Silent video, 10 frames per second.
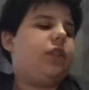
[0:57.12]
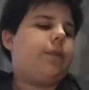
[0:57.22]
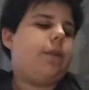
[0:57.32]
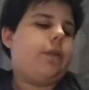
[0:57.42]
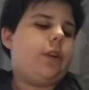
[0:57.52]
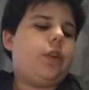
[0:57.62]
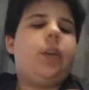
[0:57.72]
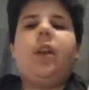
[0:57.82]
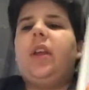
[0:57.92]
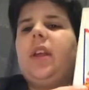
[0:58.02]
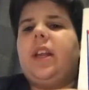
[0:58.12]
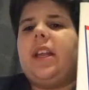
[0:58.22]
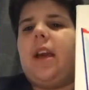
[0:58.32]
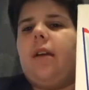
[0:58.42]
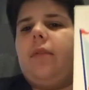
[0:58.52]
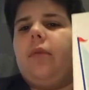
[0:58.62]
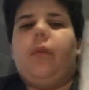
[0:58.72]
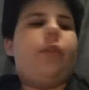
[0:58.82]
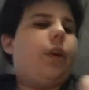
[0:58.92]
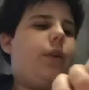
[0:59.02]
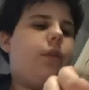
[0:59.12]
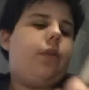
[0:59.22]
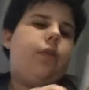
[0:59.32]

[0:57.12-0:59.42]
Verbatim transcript: a different version. You have Rooster.